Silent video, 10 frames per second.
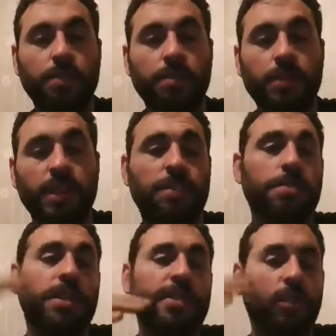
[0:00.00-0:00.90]
RPM,
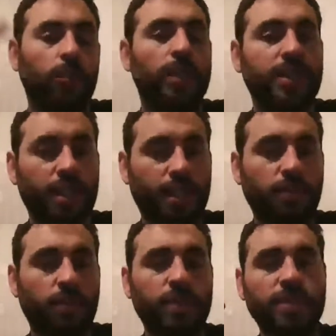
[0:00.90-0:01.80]
it makes a greater
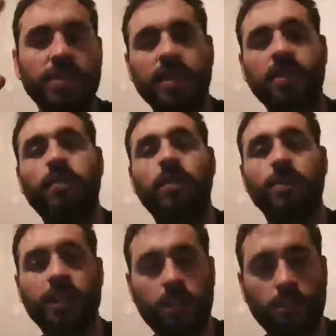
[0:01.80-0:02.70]
difference than
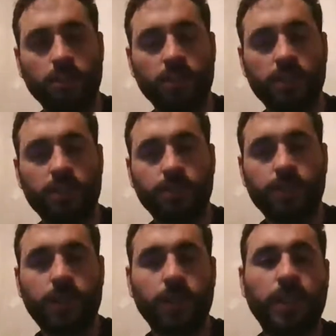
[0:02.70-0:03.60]
from there onwards.
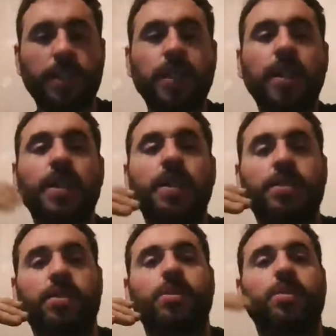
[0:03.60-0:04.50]
Okay,
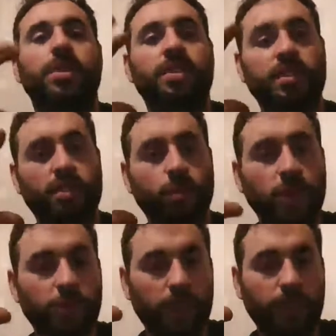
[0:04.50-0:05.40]
so this is the
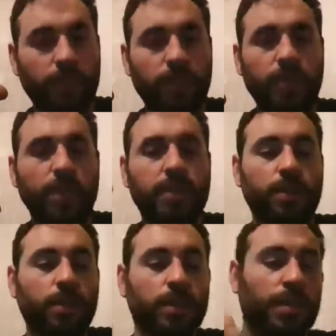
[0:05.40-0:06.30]
way you have to see it.
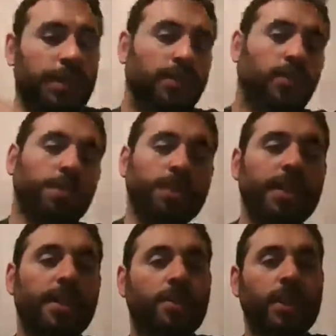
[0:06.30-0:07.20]
So then from
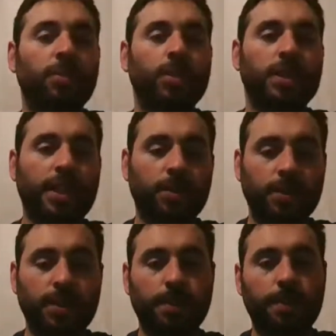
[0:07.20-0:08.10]
there, you can work
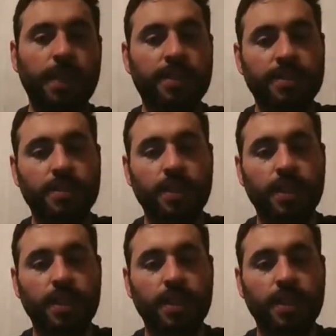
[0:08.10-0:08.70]
out the best